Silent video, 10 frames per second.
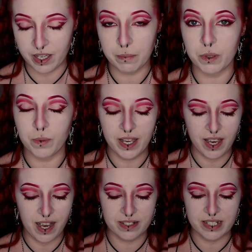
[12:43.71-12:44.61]
MUA
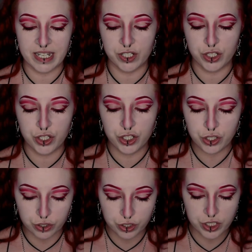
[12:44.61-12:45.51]
and it
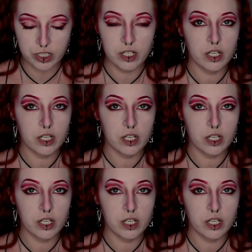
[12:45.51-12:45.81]
should